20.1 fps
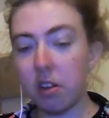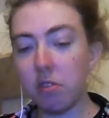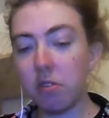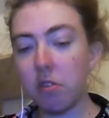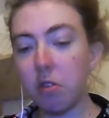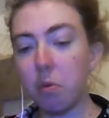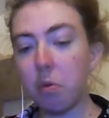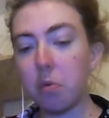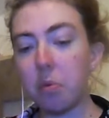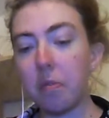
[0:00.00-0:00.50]
Our
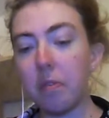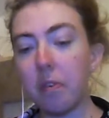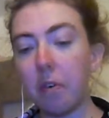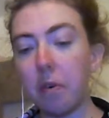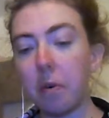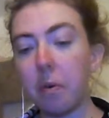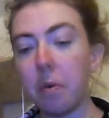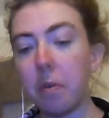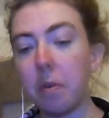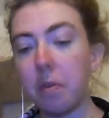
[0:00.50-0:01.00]
son
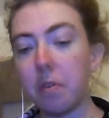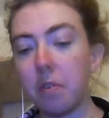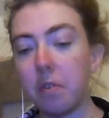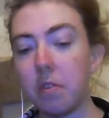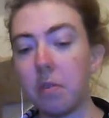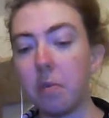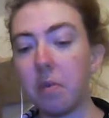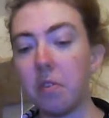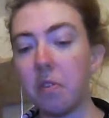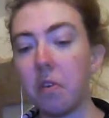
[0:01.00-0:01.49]

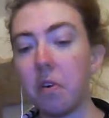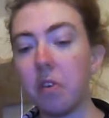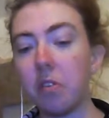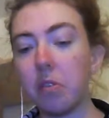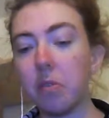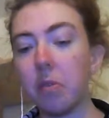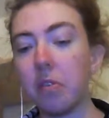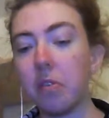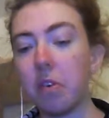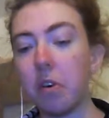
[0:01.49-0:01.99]
was
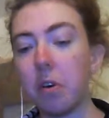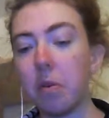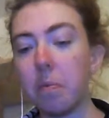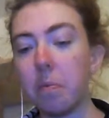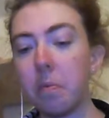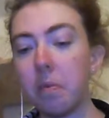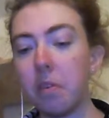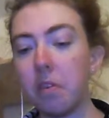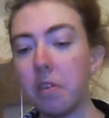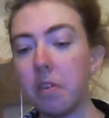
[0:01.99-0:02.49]
forced to
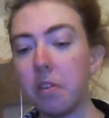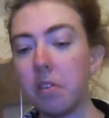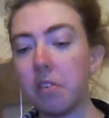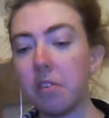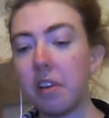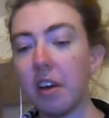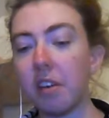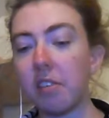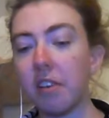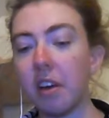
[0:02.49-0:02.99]
perform
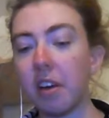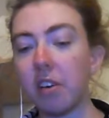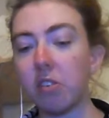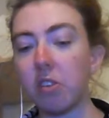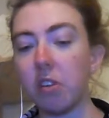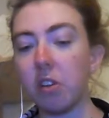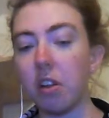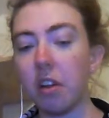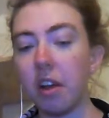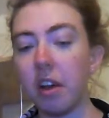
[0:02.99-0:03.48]
sex
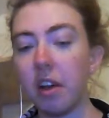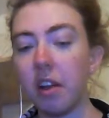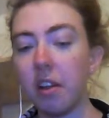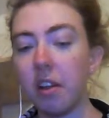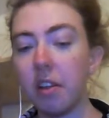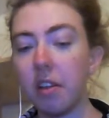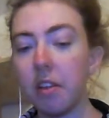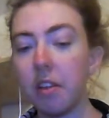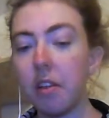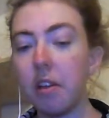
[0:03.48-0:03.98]
acts
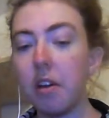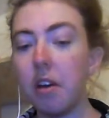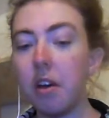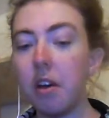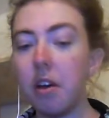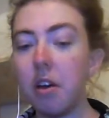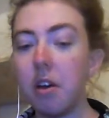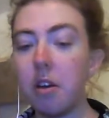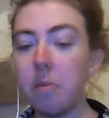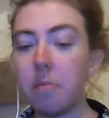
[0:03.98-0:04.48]
online.
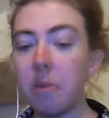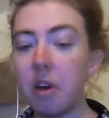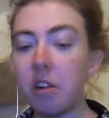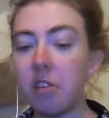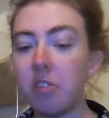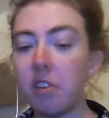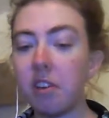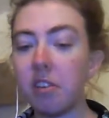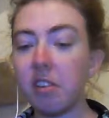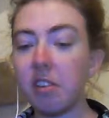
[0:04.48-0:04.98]

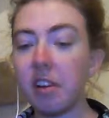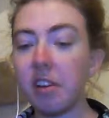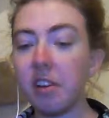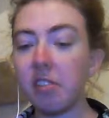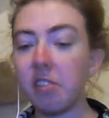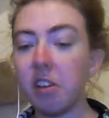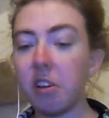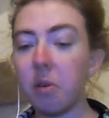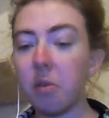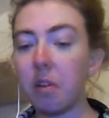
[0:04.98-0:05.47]
Bed tried to
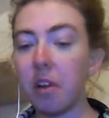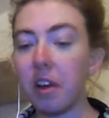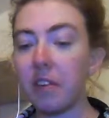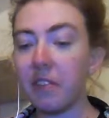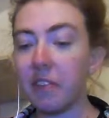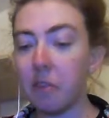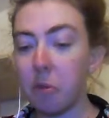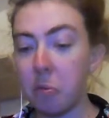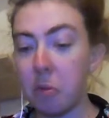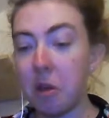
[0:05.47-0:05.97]
take his own
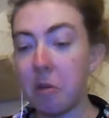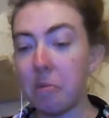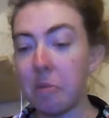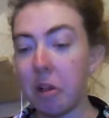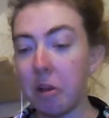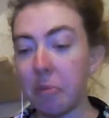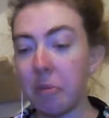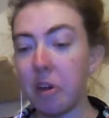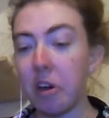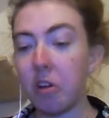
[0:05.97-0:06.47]
life after
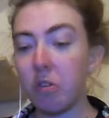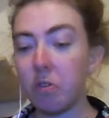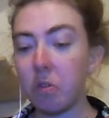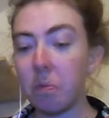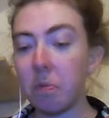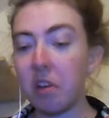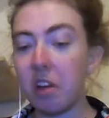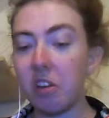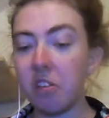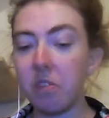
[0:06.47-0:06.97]
being blackmailed
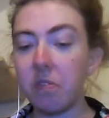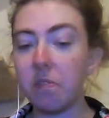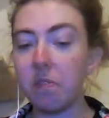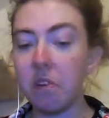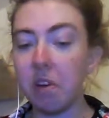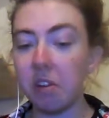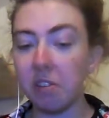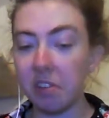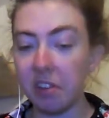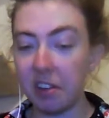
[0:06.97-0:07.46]
from the age of
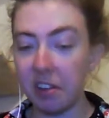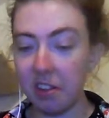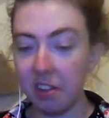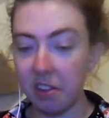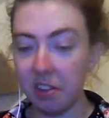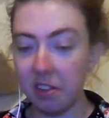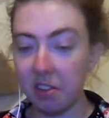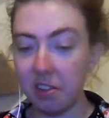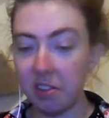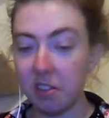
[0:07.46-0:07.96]

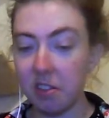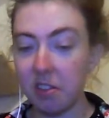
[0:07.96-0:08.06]
13.